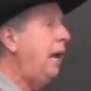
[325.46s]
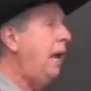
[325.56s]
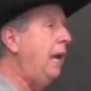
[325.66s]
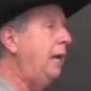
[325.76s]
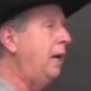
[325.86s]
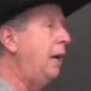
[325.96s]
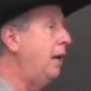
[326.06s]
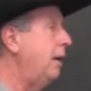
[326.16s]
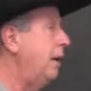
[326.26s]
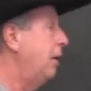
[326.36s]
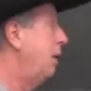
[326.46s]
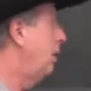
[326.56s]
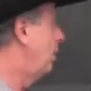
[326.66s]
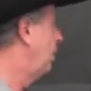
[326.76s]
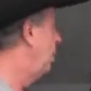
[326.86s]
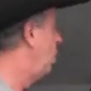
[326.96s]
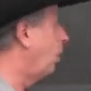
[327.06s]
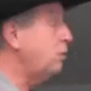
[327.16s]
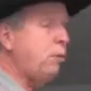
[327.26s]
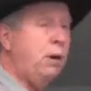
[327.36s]
and uh,
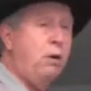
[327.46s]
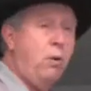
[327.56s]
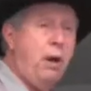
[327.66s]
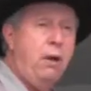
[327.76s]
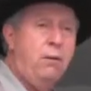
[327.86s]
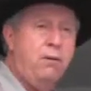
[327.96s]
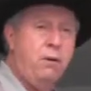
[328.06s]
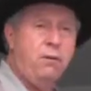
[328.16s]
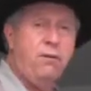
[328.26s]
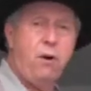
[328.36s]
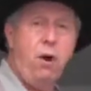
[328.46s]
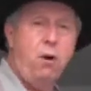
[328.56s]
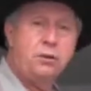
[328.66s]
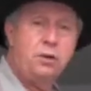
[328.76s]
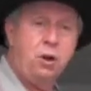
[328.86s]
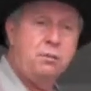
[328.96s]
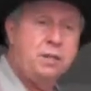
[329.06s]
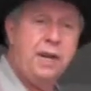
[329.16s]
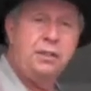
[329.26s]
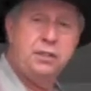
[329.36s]
works real well for, for all
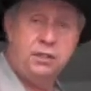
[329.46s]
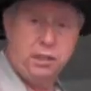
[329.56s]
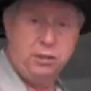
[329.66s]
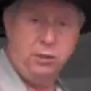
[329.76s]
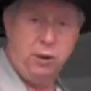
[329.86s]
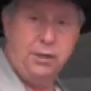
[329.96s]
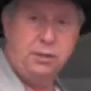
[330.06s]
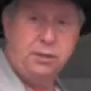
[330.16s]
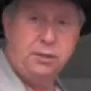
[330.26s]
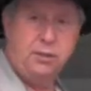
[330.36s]
circumstances and situations.